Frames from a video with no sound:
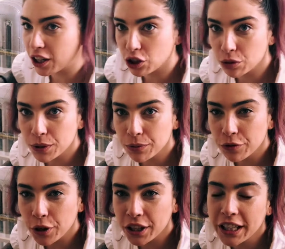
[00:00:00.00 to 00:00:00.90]
aluminum
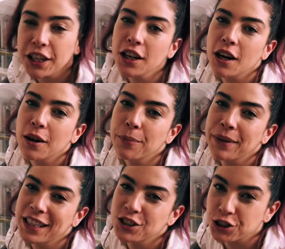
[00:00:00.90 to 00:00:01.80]
foil here on my
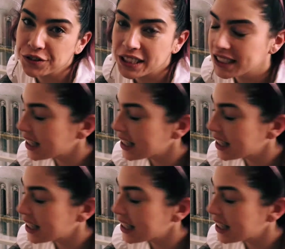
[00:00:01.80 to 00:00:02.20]
surface.